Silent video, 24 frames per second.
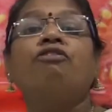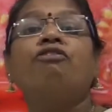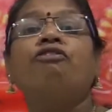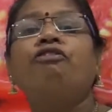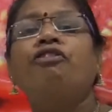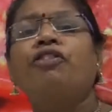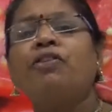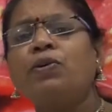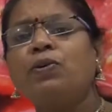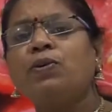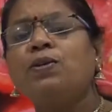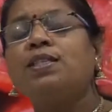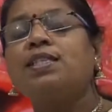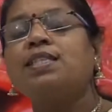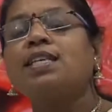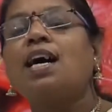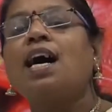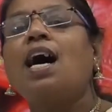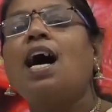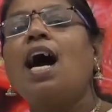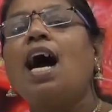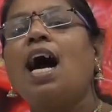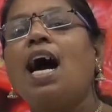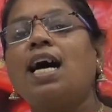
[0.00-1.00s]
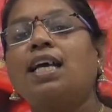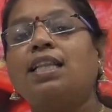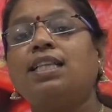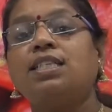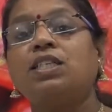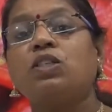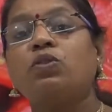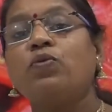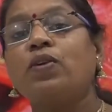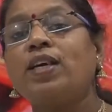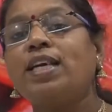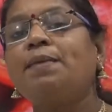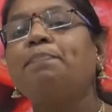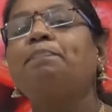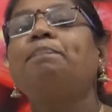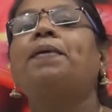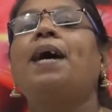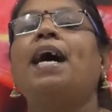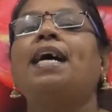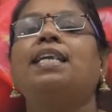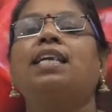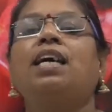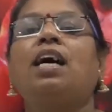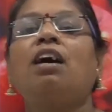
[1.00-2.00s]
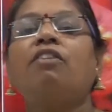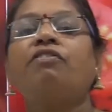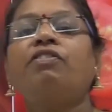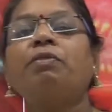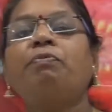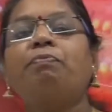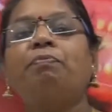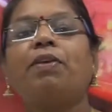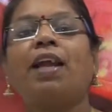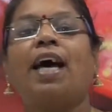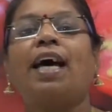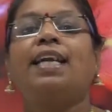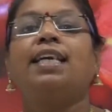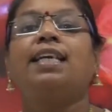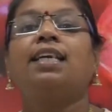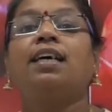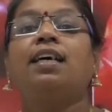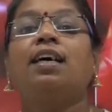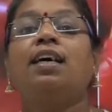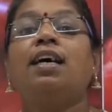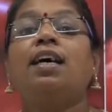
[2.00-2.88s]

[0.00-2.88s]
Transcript: Fruits are the sweet part of the plant.